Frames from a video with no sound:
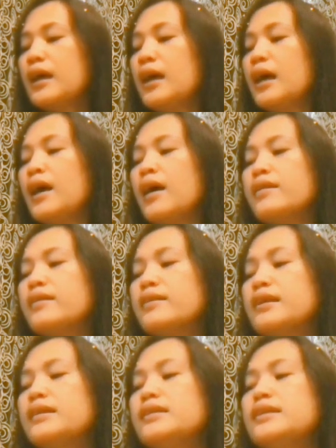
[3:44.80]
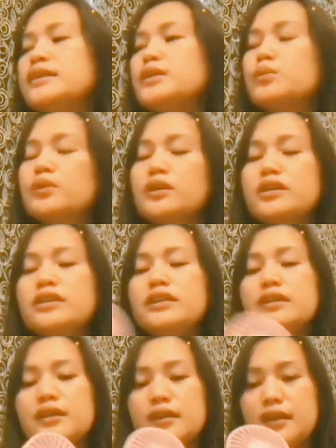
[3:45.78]
Other than this one,
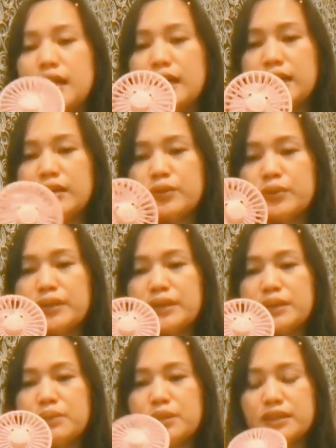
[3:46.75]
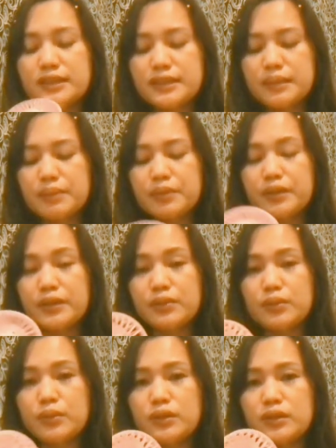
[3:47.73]
I already bought a separate
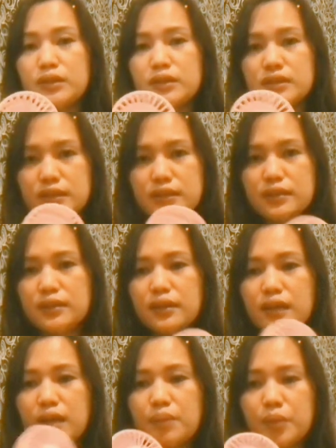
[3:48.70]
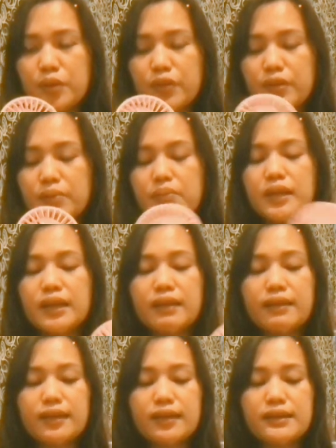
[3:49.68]
one. Like, I bought them like
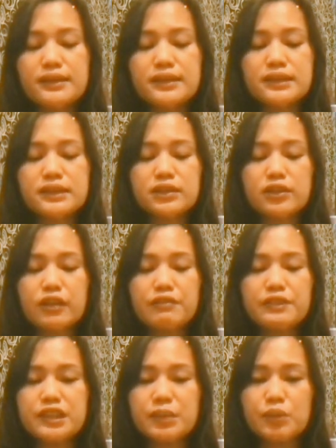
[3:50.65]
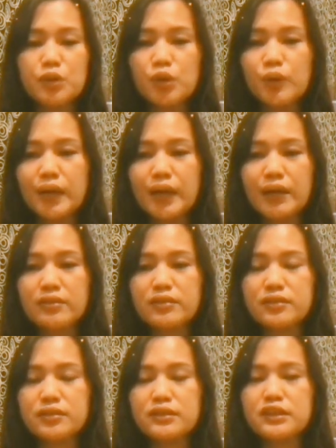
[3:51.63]
this, so every time we go out,
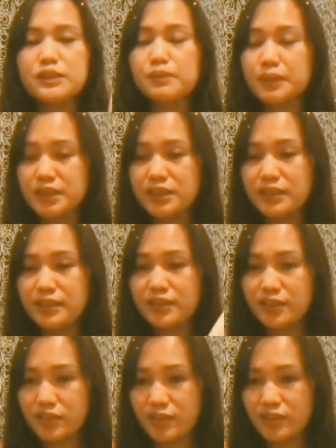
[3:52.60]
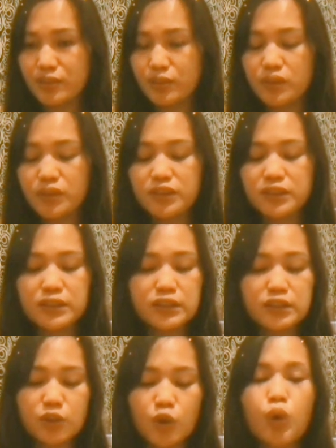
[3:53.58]
especially the younger ones, he's
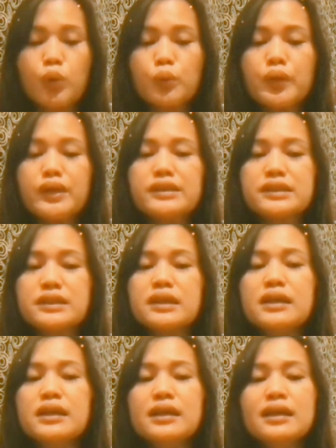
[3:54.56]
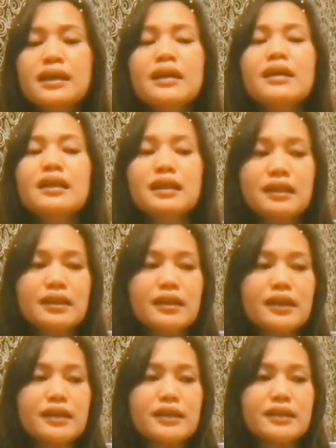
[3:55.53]
always like
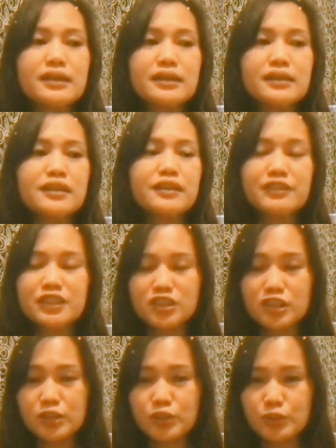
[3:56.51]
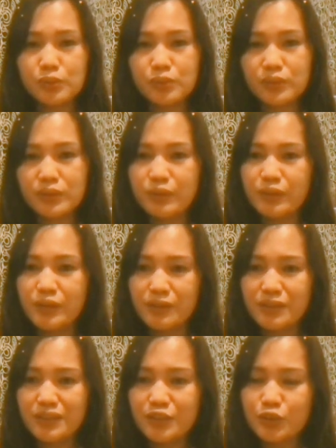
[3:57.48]
giving a tantrum whenever
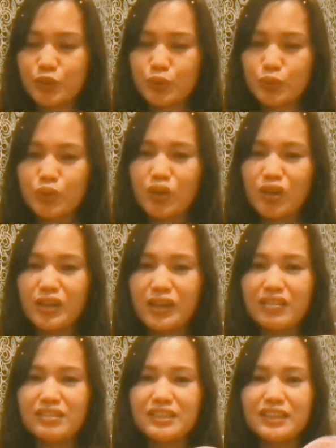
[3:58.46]
it's too hot outside.